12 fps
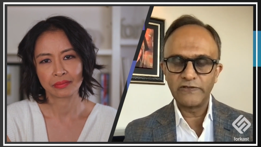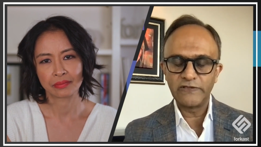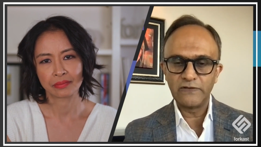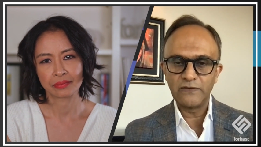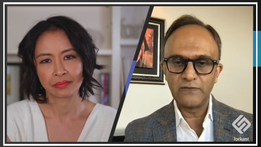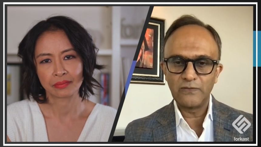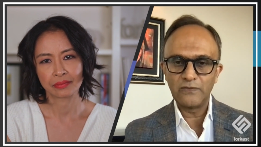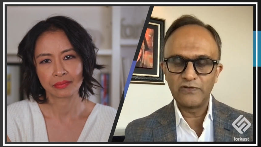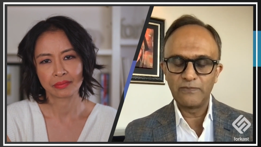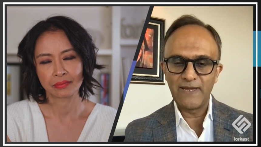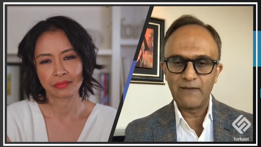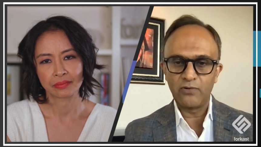Speaker 1: to
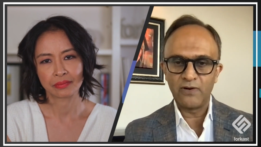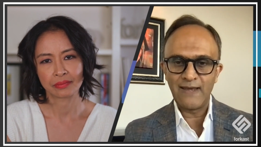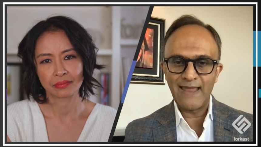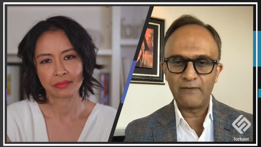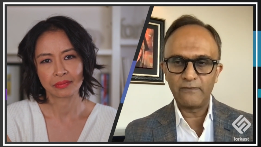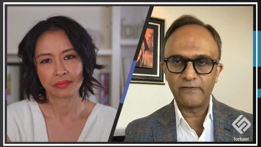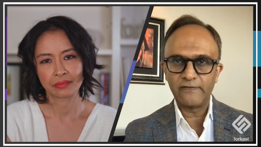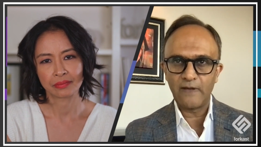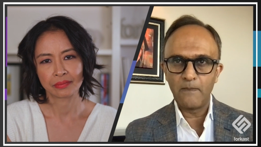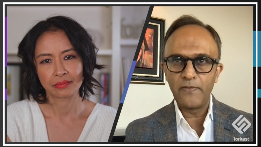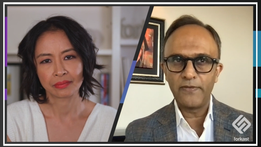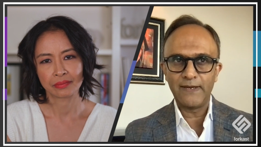be able to announce
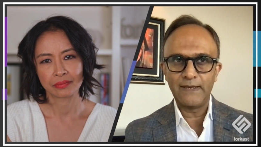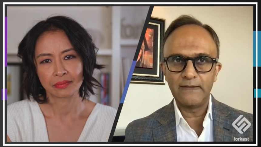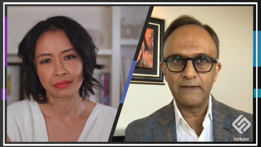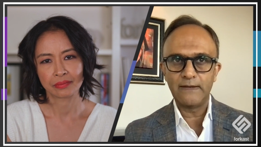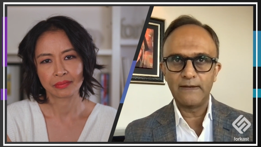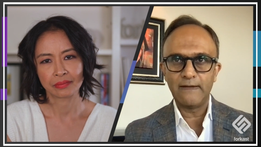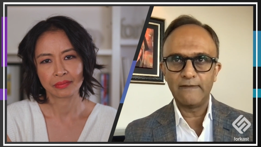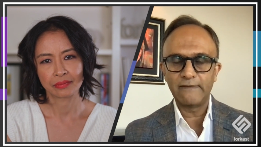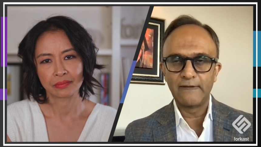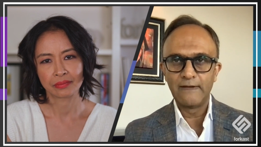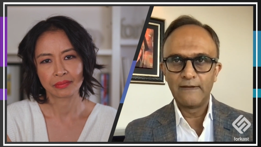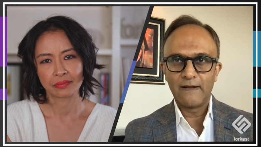something that is,
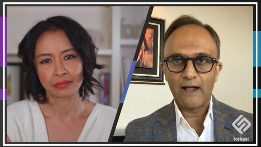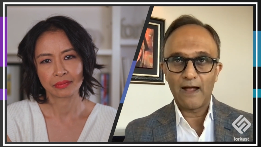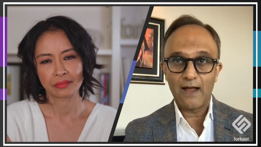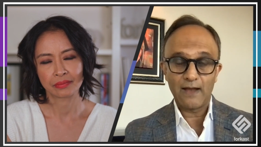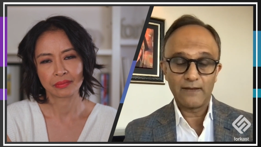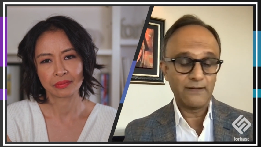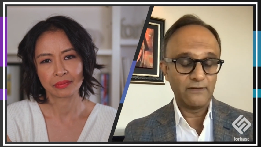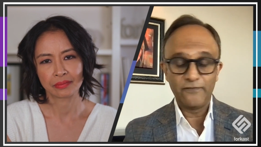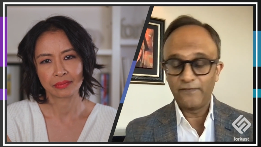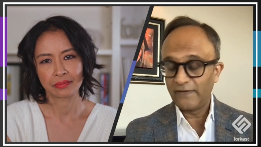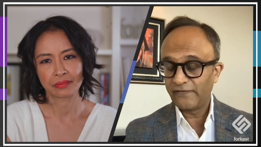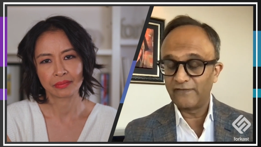I think, the
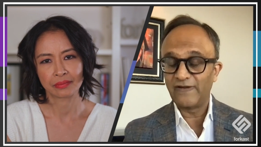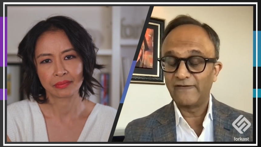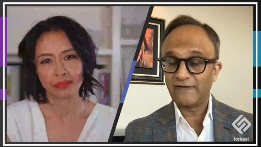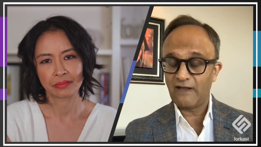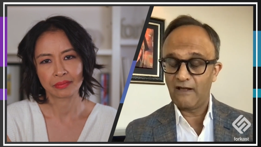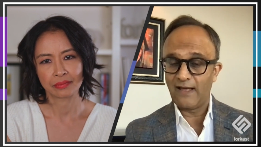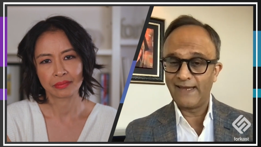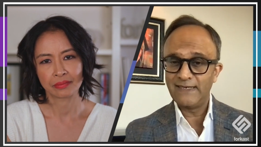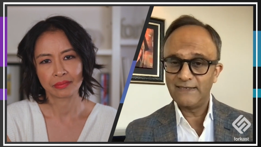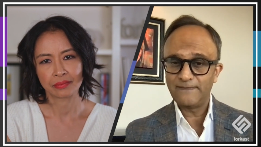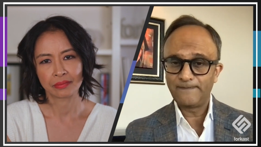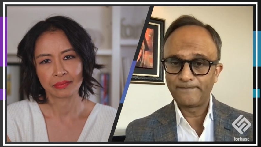first of its
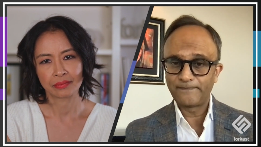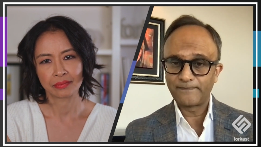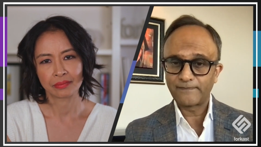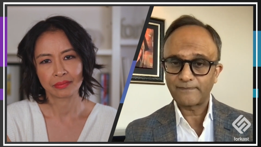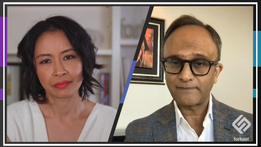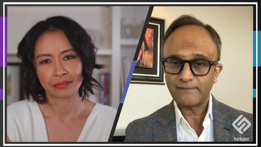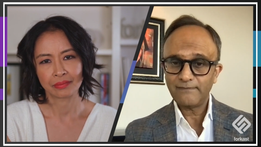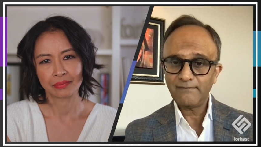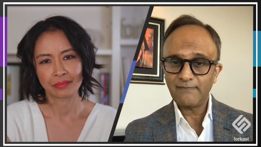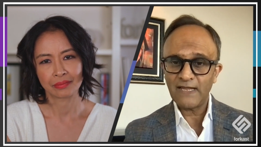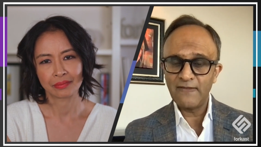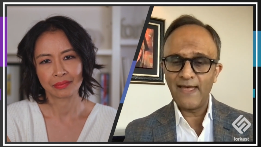kind,
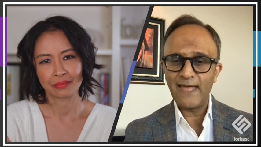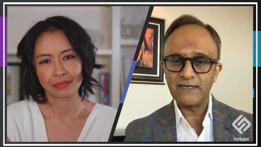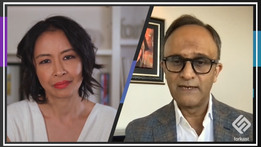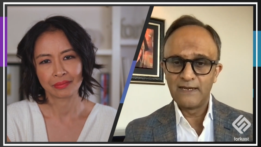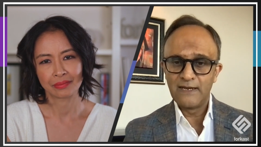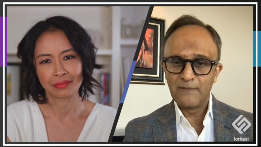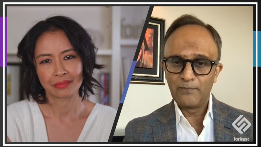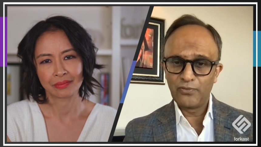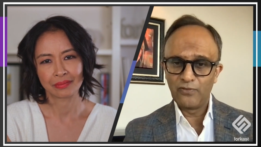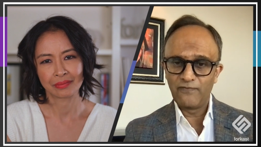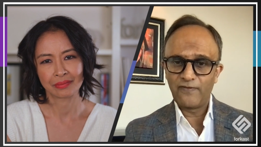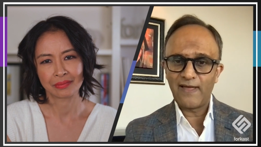that
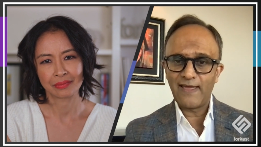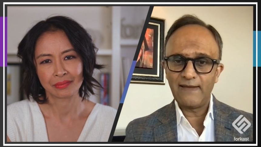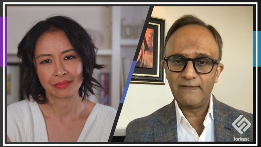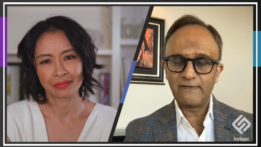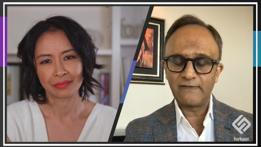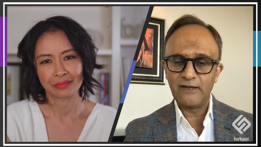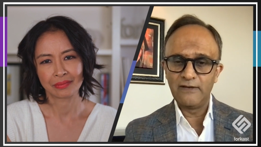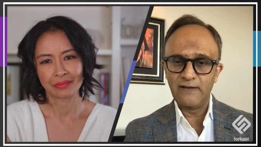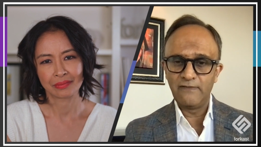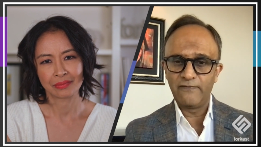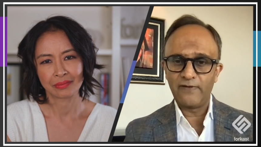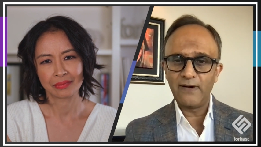provides an
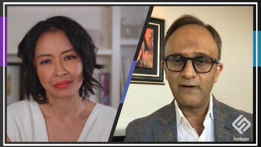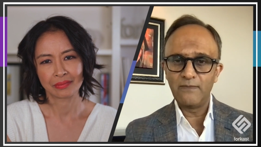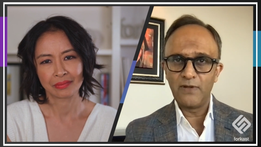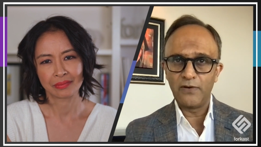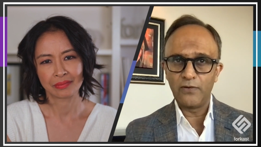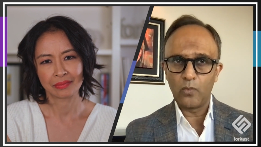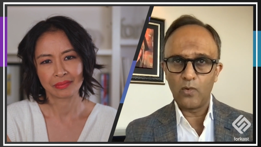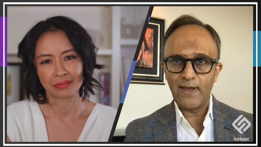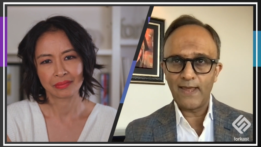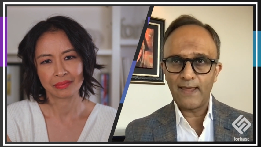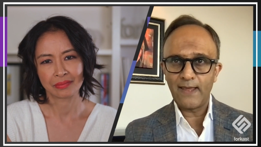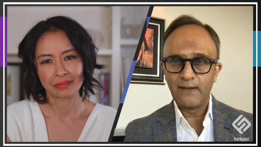environment
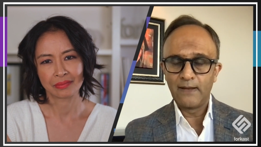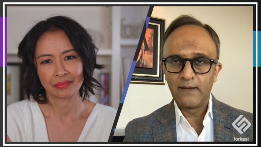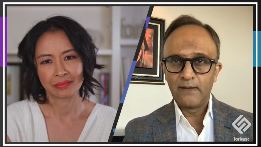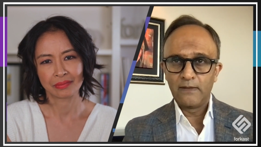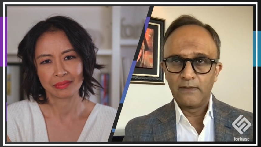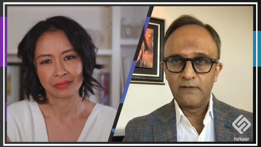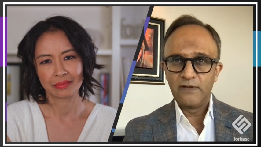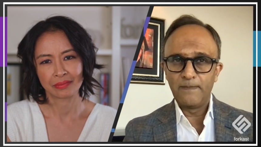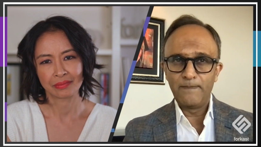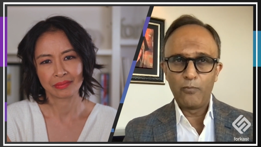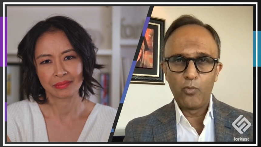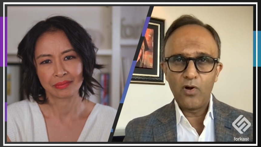where
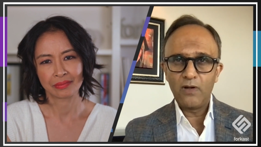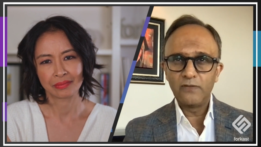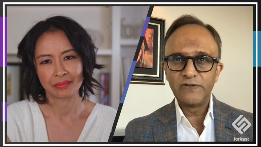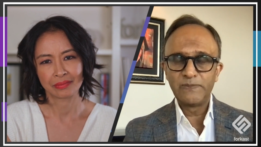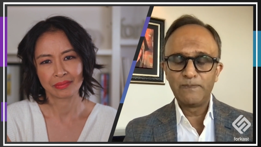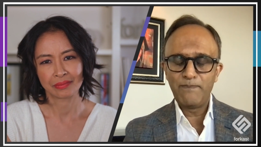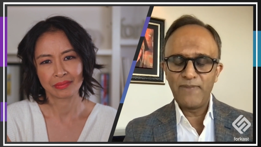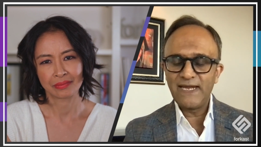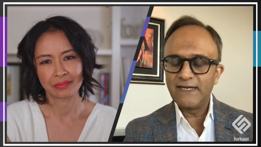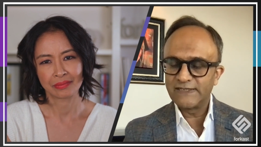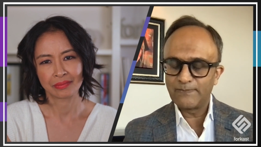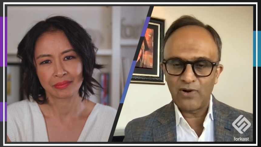the world's
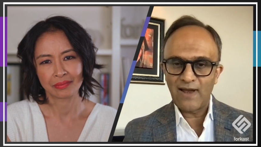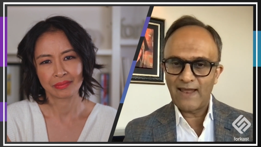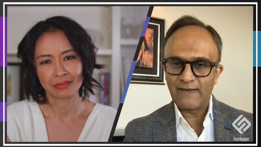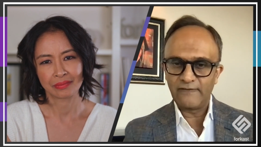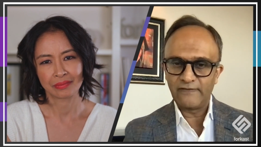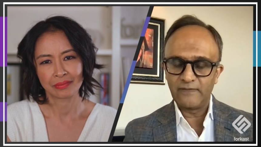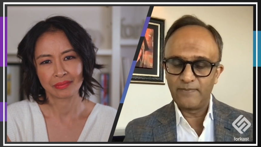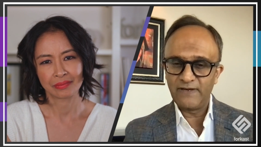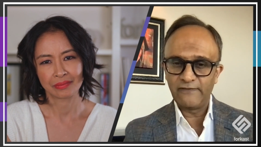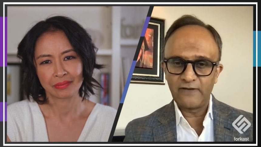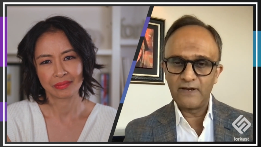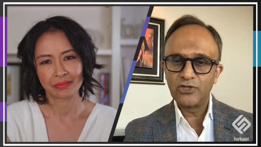biggest brands, the
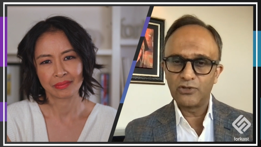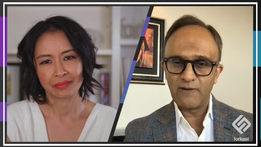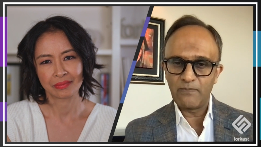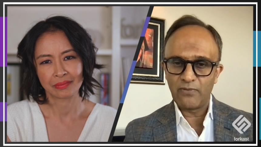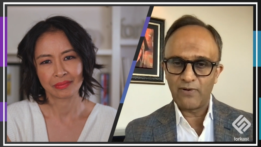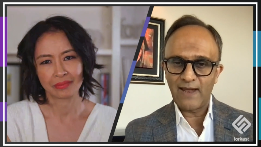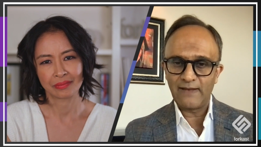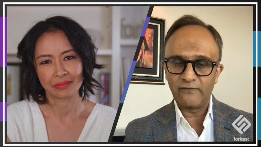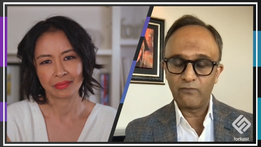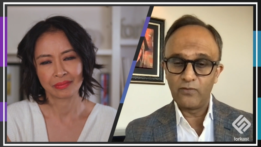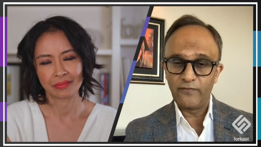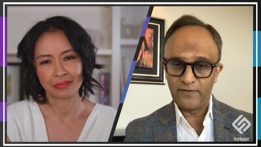biggest luxury
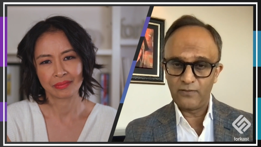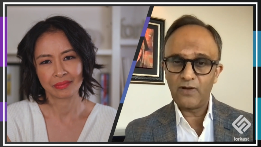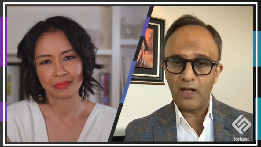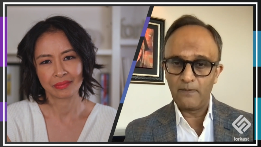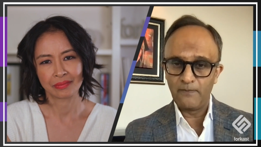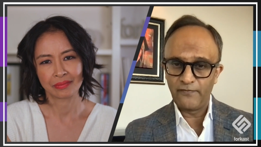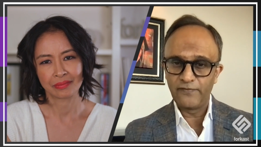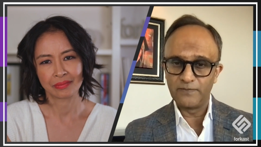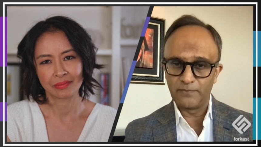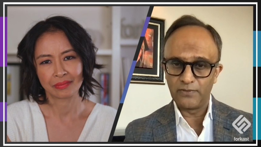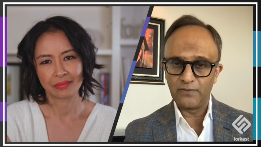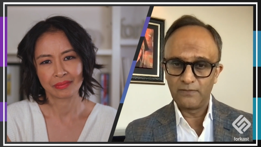brands, will feel
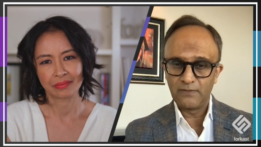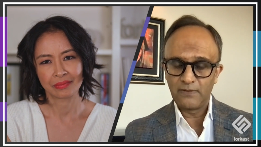comfortable